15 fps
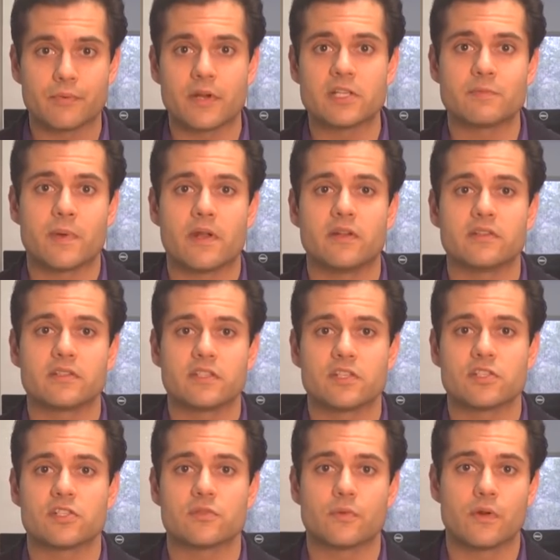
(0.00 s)
price panel
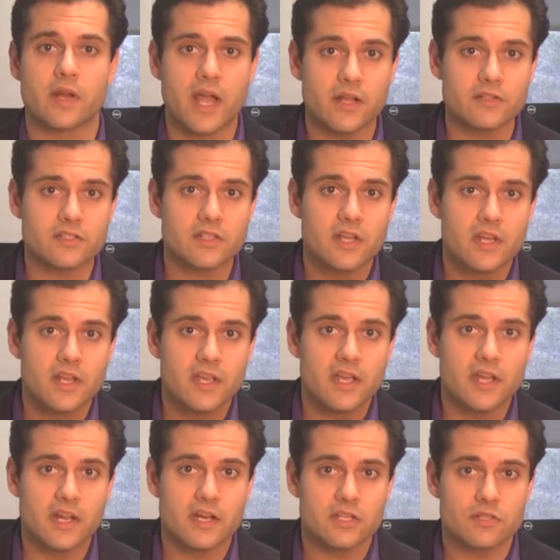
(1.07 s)
decisions were announced,
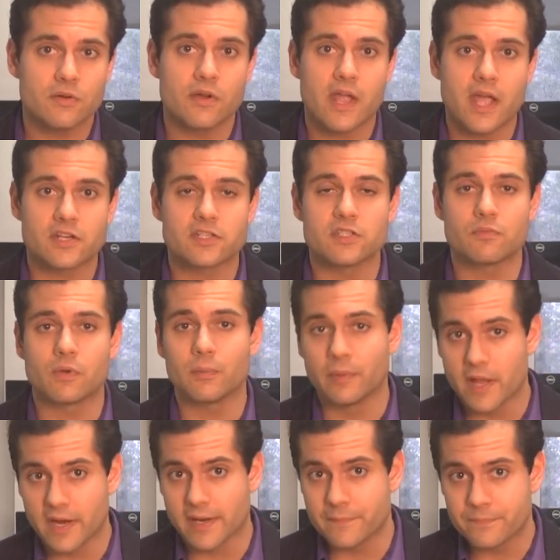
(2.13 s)
and industry reactions were
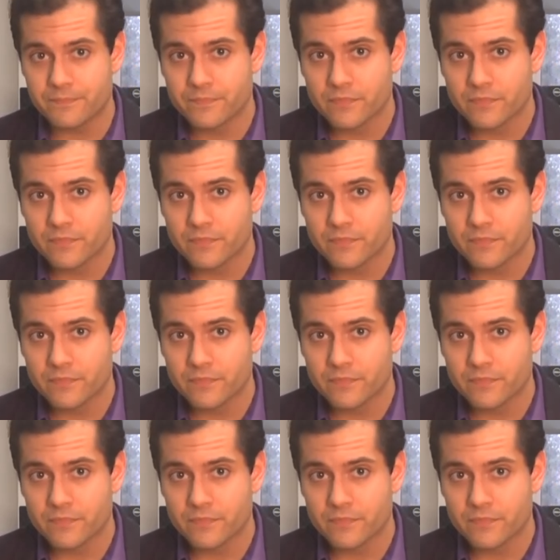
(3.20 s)
aplenty.